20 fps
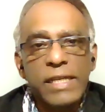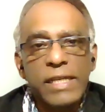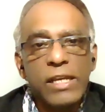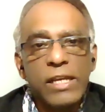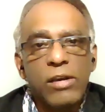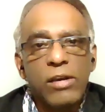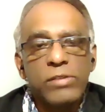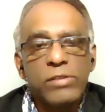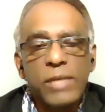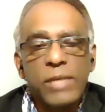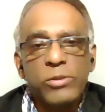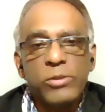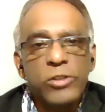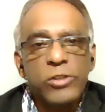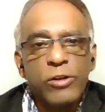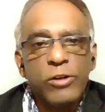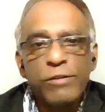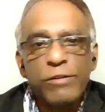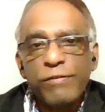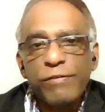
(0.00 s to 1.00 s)
They would
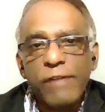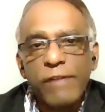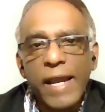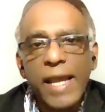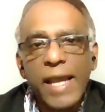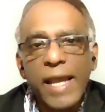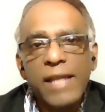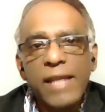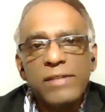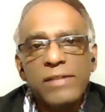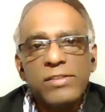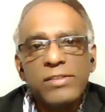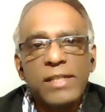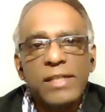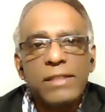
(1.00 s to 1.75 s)
go to France,